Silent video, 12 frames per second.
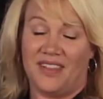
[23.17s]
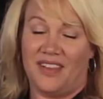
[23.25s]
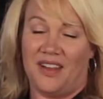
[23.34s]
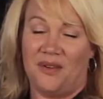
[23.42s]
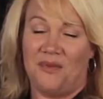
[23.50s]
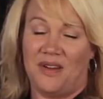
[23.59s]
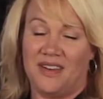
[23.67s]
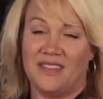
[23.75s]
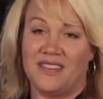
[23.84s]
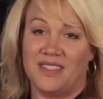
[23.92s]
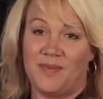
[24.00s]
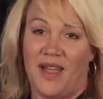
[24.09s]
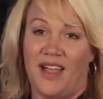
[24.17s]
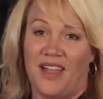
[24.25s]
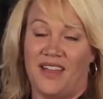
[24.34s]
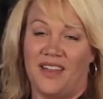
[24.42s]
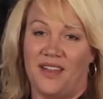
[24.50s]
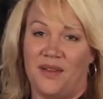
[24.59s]
And I wanted this
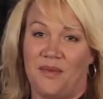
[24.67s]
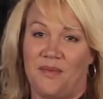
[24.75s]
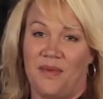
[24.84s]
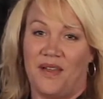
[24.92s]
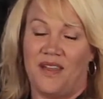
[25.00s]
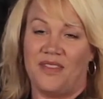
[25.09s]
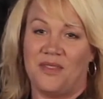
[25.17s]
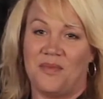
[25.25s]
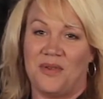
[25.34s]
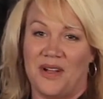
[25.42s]
bag, but the